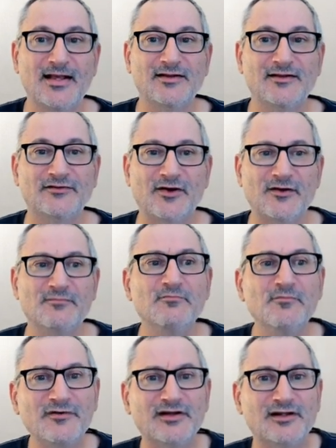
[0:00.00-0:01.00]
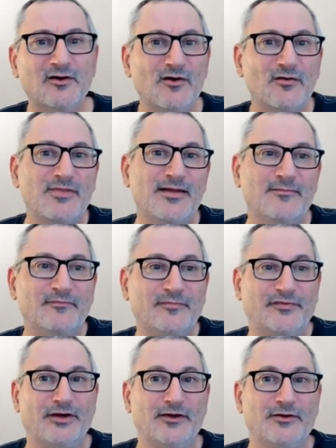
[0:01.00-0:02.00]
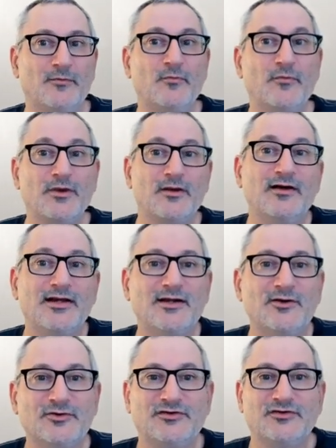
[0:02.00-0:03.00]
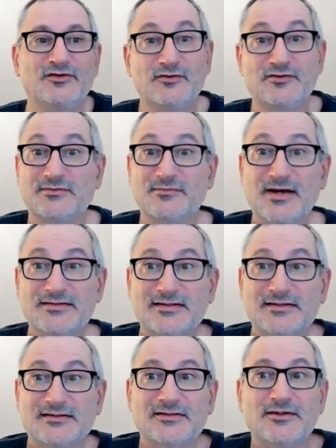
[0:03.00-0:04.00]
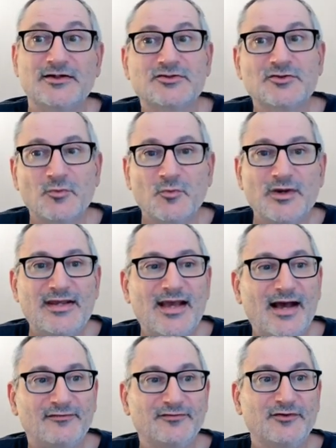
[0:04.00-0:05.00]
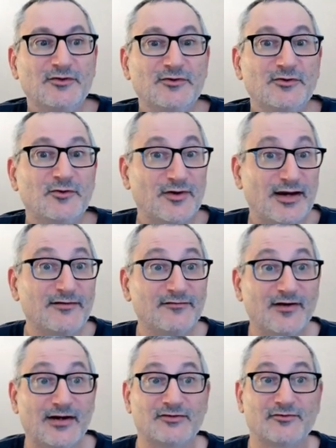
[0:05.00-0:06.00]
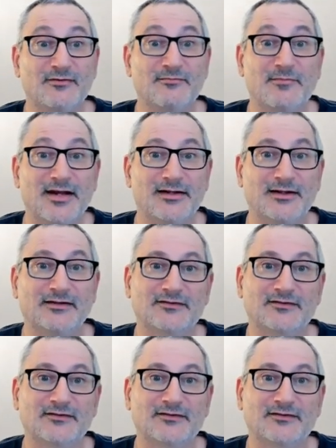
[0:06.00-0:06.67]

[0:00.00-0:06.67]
So moving along a bit. So in order to do semantic search, we have to create vector embeddings.